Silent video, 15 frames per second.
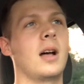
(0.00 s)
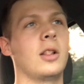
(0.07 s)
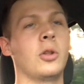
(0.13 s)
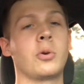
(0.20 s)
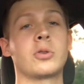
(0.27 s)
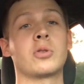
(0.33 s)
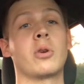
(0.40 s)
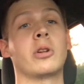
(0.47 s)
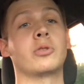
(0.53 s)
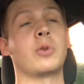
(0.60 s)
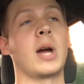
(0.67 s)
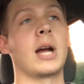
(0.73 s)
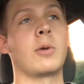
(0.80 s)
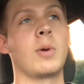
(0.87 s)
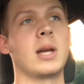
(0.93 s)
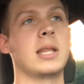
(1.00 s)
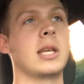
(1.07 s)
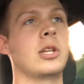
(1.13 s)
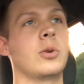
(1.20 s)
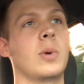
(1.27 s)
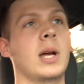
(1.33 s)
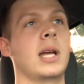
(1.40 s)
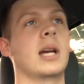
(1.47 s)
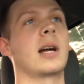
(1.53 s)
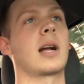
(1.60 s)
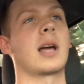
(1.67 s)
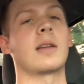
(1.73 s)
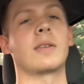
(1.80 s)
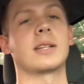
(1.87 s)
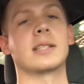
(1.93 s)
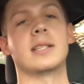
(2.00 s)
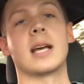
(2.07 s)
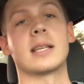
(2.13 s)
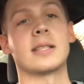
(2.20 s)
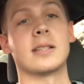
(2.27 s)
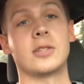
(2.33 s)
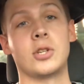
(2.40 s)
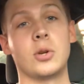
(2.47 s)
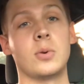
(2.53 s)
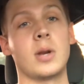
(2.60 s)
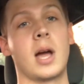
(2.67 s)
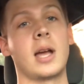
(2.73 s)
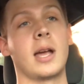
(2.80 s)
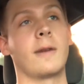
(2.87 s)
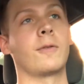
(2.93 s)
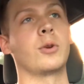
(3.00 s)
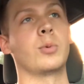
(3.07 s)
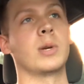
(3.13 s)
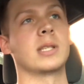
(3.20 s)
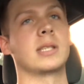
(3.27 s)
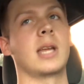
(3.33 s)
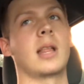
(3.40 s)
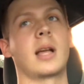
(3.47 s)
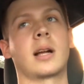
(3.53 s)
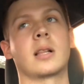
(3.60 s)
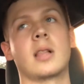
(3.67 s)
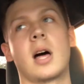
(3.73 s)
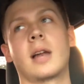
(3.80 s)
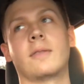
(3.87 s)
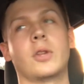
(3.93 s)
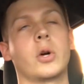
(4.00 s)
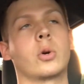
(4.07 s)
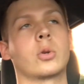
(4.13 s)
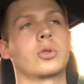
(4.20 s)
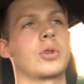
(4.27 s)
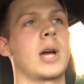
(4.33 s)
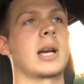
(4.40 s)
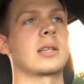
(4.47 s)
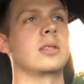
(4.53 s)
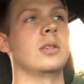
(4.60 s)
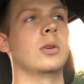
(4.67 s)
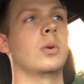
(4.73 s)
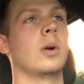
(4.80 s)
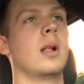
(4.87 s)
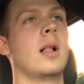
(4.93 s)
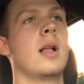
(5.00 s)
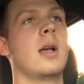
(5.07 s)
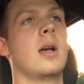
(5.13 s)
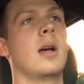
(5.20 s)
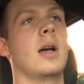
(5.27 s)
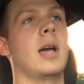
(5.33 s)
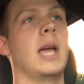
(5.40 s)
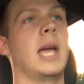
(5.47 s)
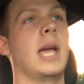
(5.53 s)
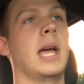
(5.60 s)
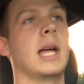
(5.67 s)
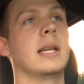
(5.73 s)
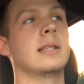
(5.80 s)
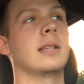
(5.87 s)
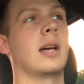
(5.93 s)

Lucas Oil Dragway, they do a kind of like a test and tune night every Wednesday, like a lot of local tracks do. And